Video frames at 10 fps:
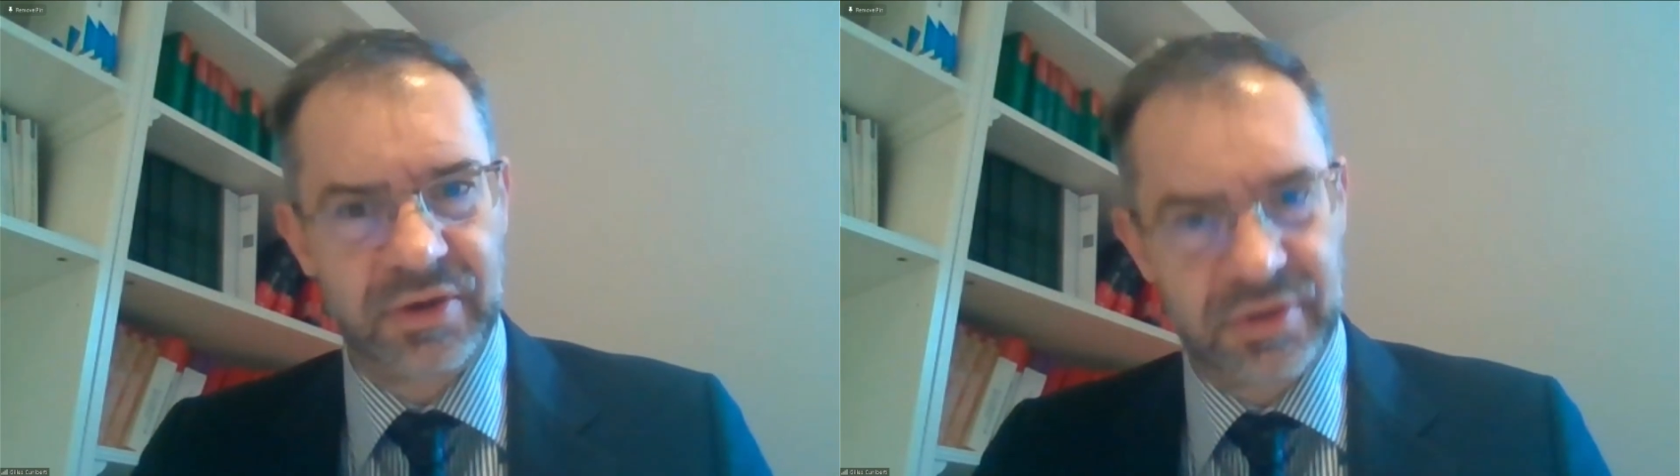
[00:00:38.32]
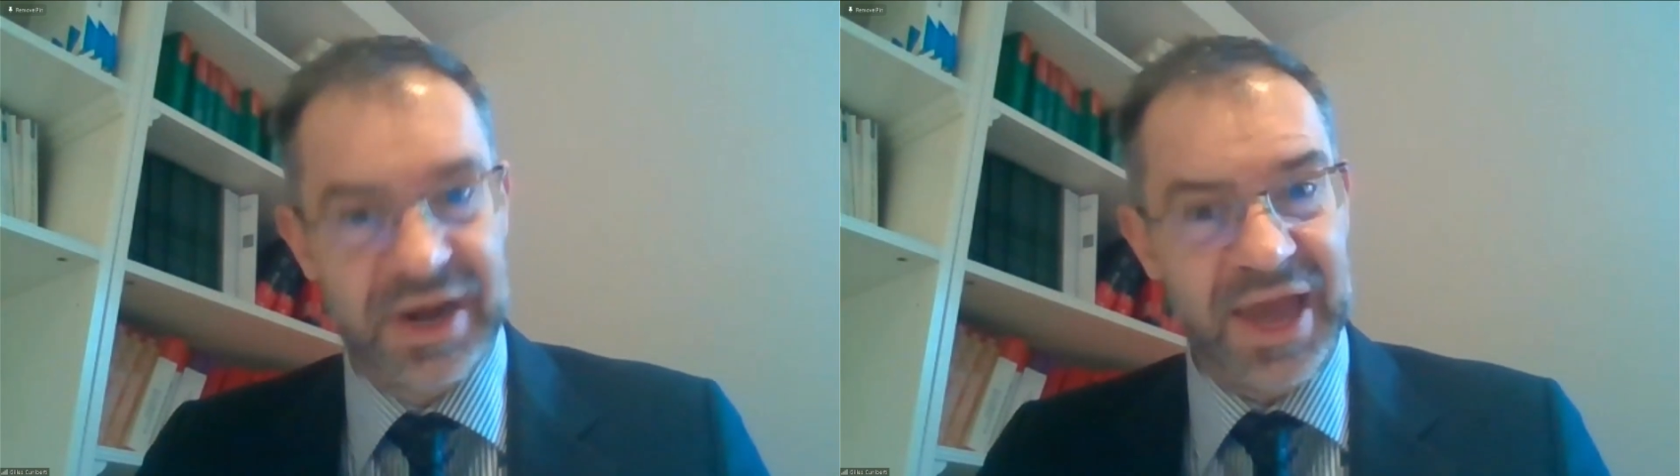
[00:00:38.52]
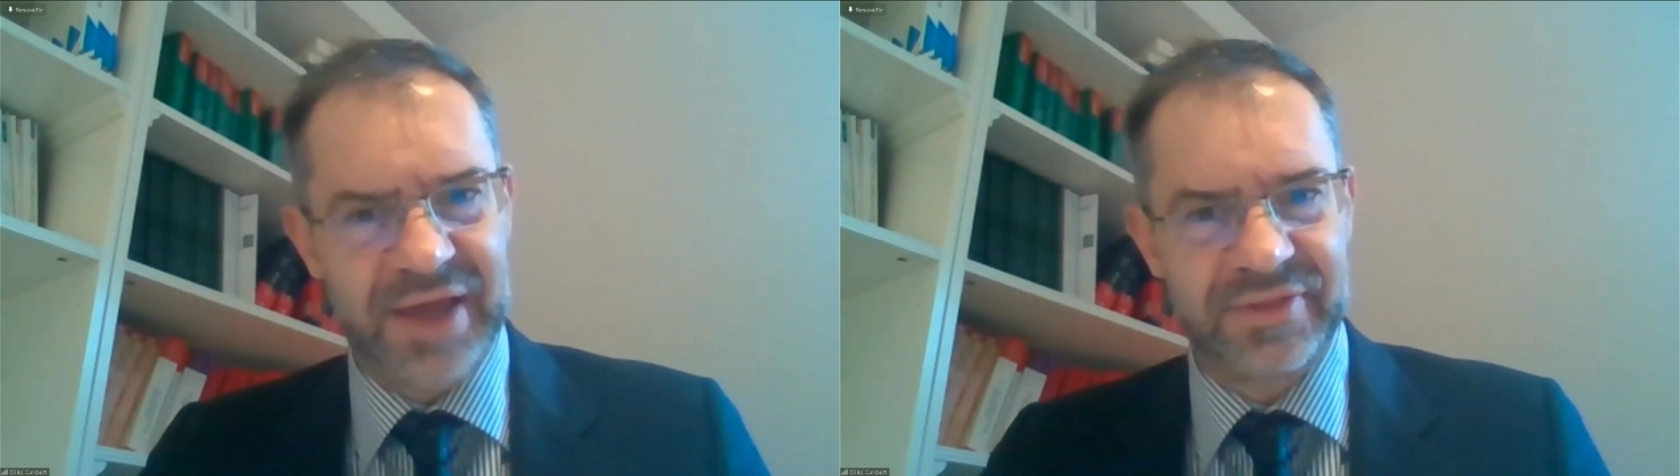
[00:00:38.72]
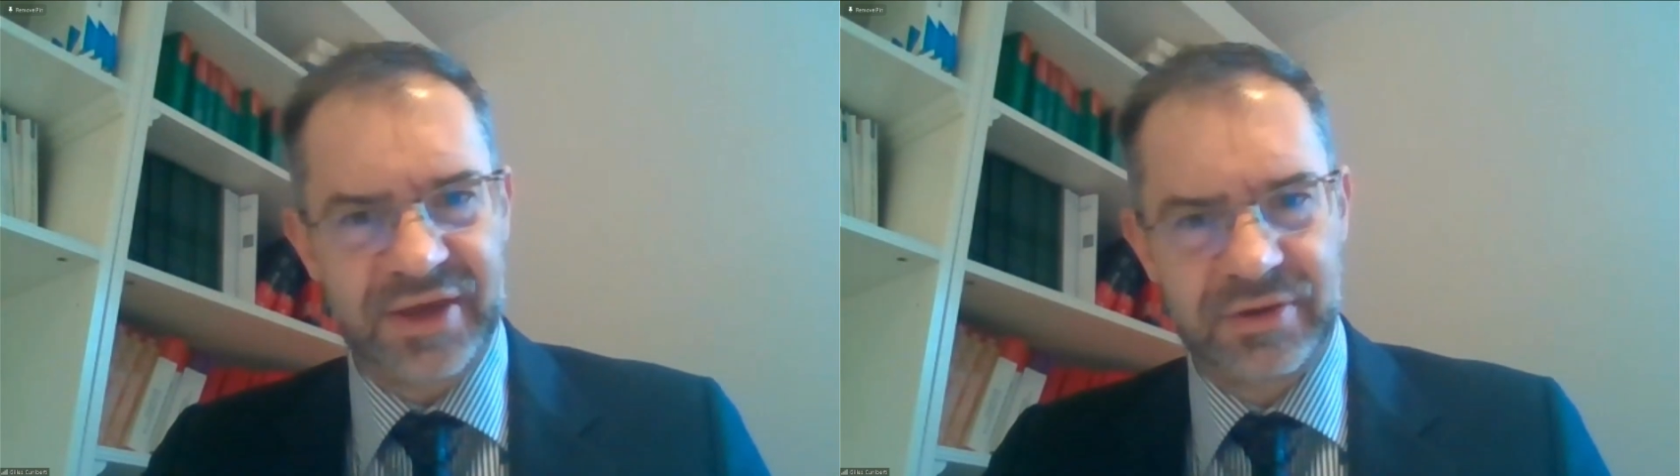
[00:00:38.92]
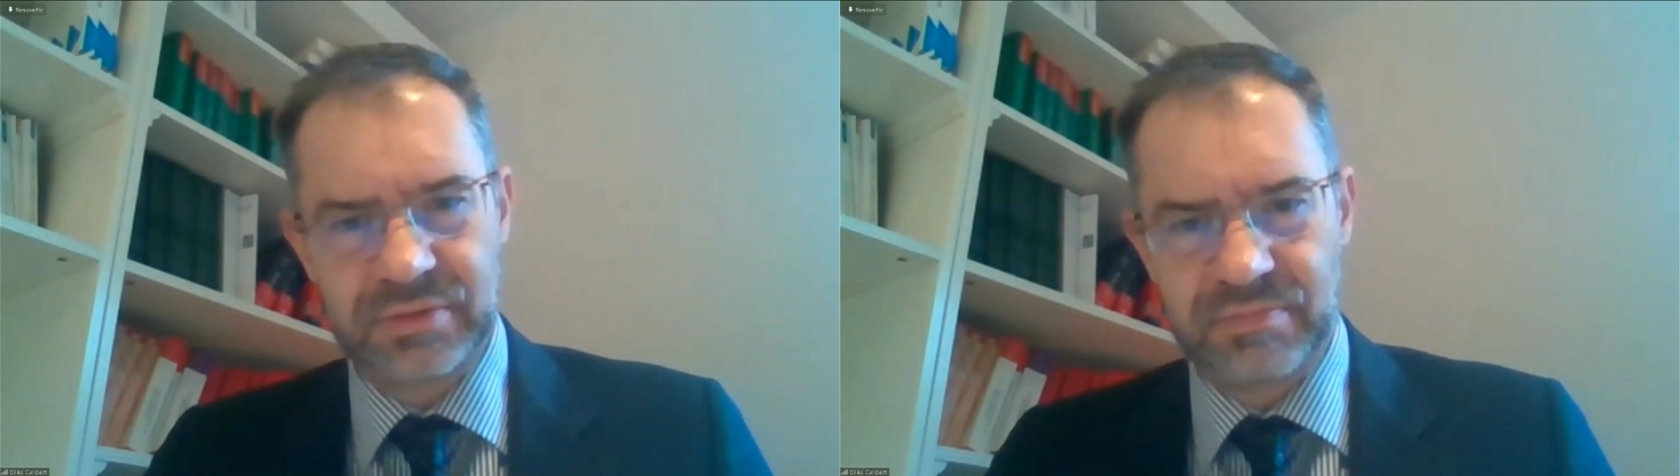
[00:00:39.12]
glad I
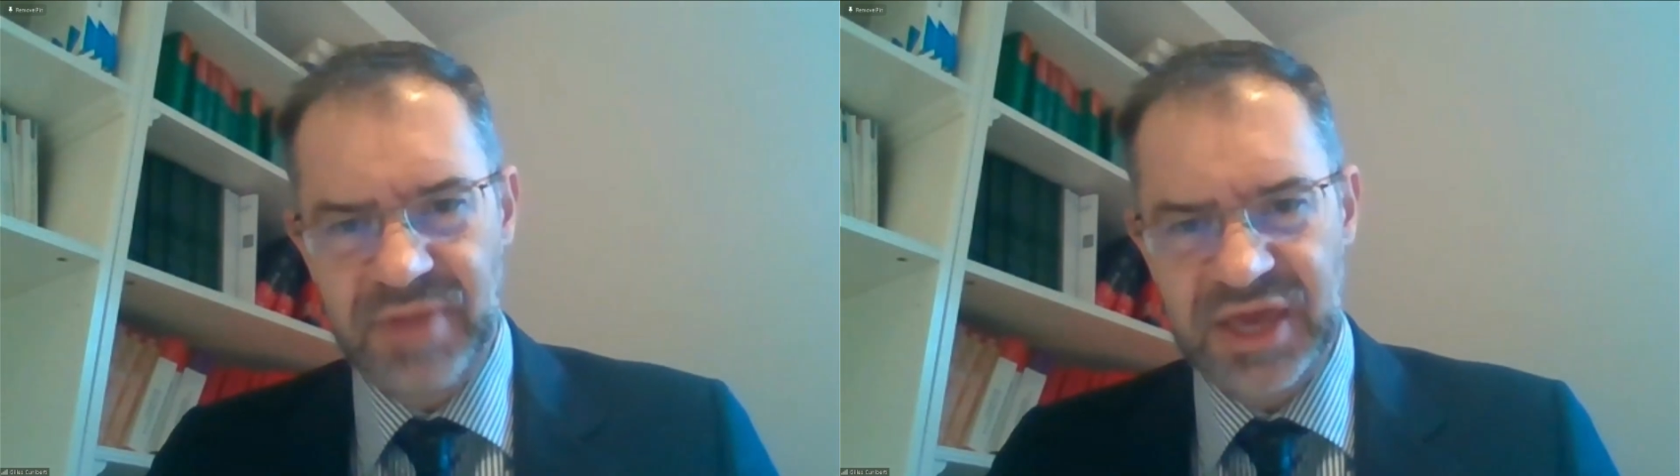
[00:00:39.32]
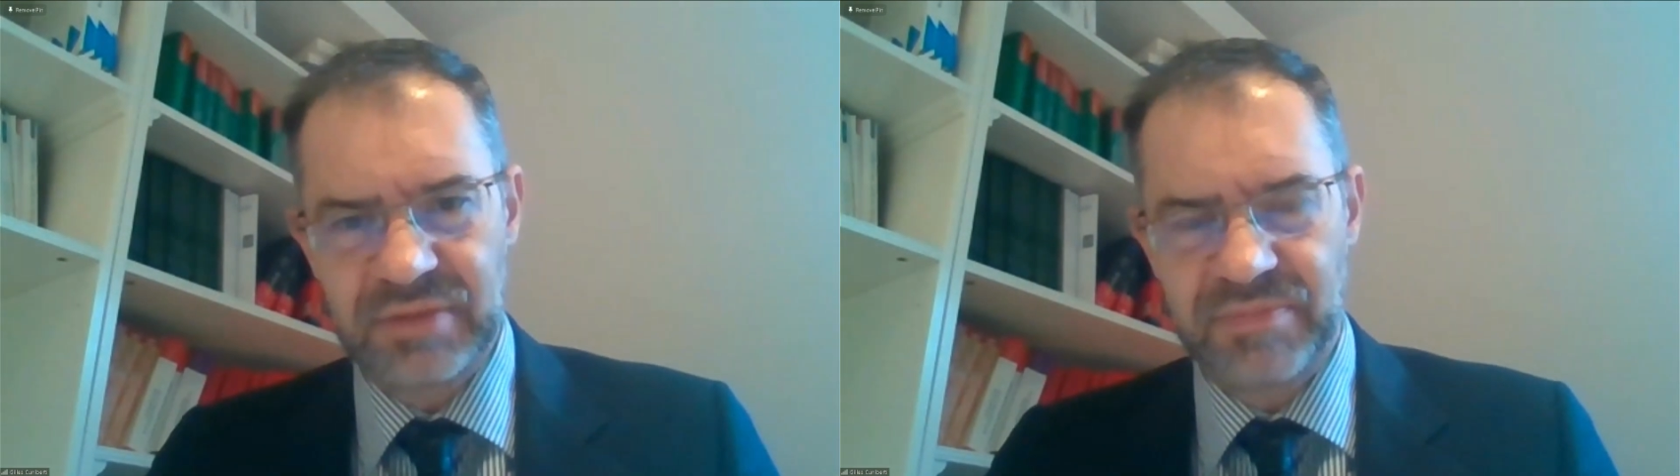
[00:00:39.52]
could make it